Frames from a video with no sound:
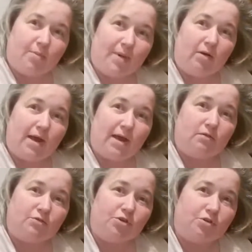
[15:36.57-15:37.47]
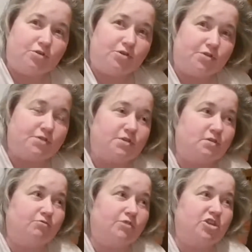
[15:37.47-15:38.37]
about how
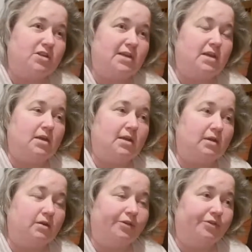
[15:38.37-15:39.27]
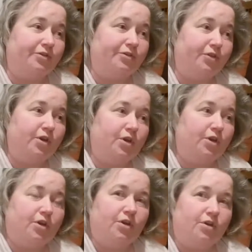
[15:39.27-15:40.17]
doctors originally in England
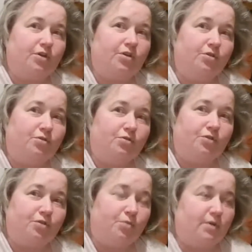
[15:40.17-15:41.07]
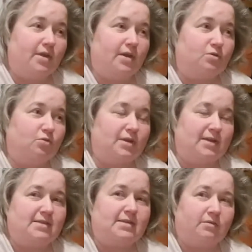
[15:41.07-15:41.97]
cured what they called
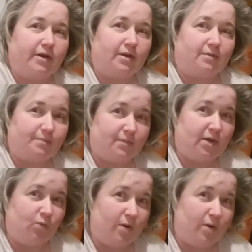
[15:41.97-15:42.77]
hysteria in